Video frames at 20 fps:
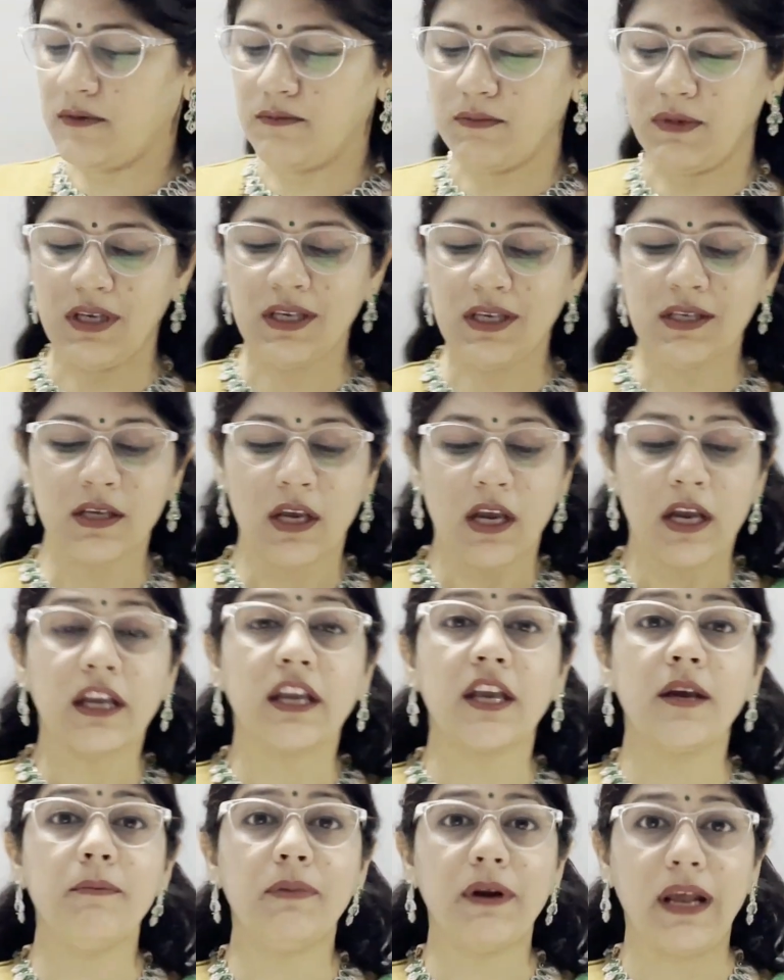It means
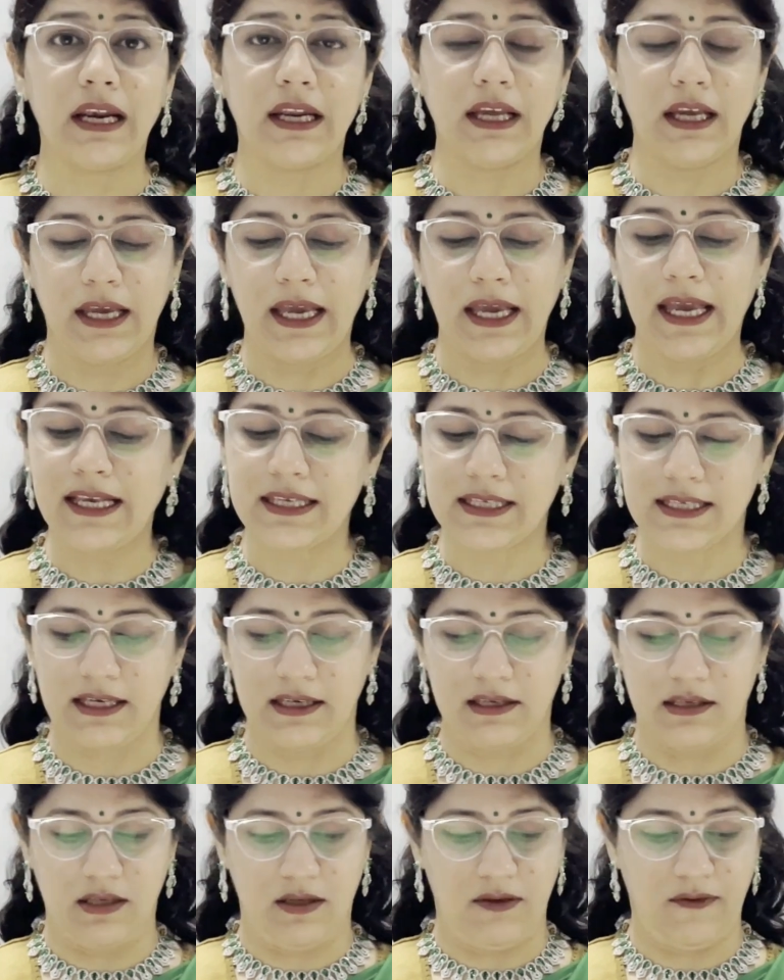gibberellic
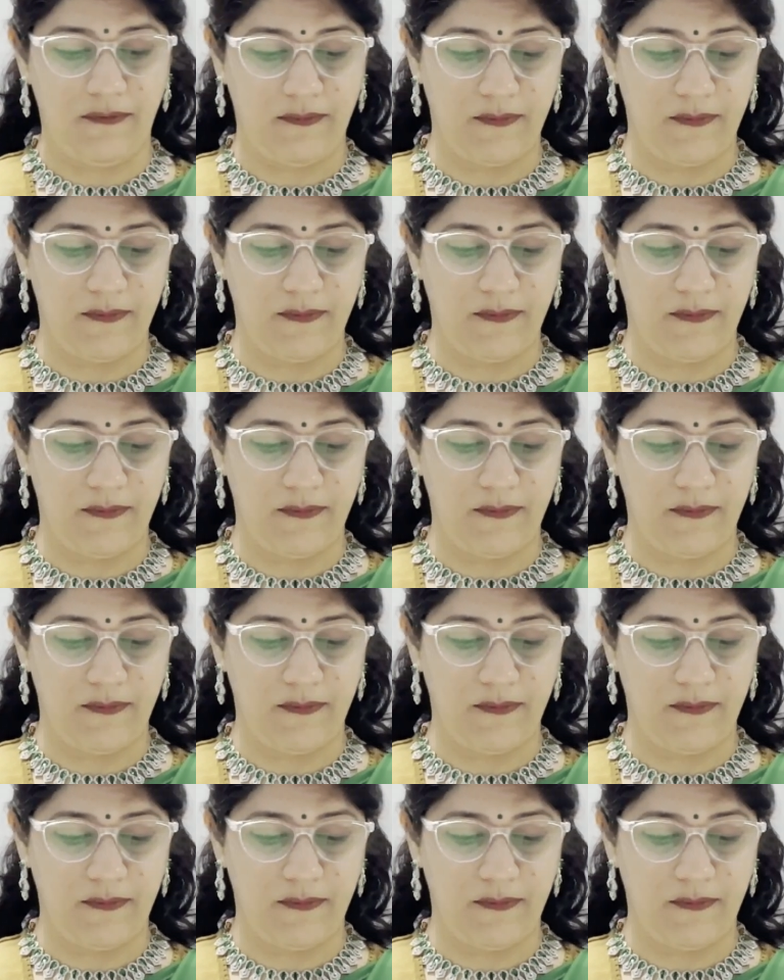acid.